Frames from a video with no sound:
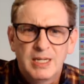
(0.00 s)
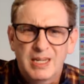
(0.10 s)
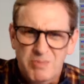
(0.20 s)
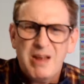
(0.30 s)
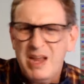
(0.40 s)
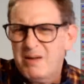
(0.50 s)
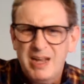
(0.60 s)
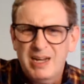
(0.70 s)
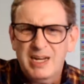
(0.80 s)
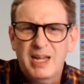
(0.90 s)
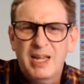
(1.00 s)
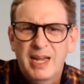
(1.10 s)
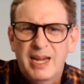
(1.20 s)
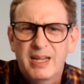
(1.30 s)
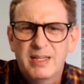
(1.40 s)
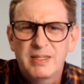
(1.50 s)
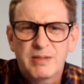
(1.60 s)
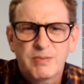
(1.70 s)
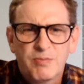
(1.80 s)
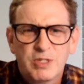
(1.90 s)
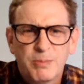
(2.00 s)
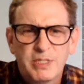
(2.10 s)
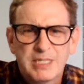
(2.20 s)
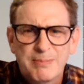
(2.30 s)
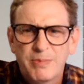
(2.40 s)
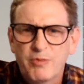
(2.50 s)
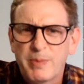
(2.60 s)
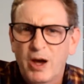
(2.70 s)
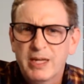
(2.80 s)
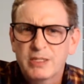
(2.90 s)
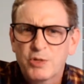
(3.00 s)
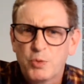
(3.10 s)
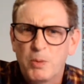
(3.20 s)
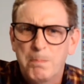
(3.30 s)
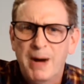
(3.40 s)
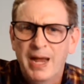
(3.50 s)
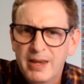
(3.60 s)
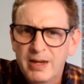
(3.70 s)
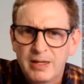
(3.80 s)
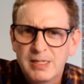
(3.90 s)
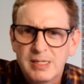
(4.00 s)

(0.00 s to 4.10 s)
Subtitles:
like blah, blah, blah, blah, and for some reason, someone from the audience threw a bun.